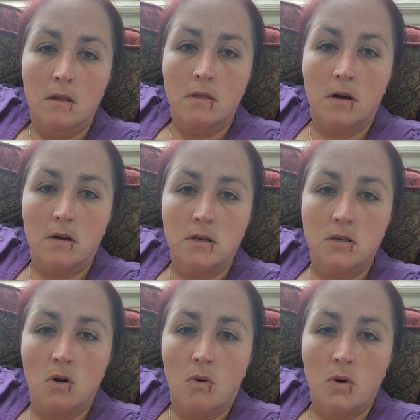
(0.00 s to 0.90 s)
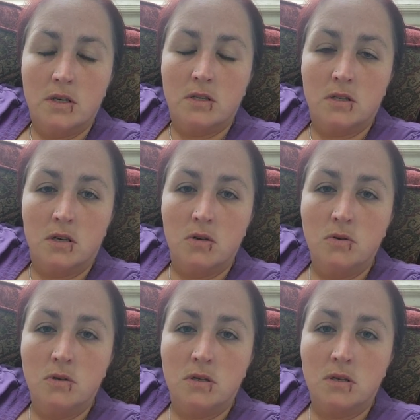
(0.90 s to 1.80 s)
There's no
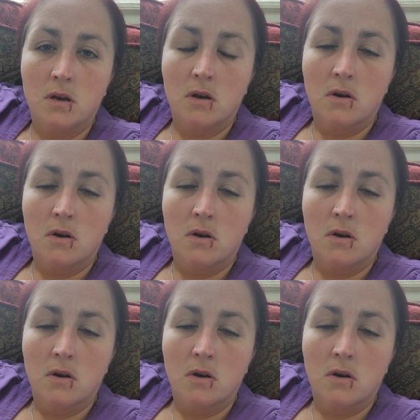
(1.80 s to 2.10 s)
excuse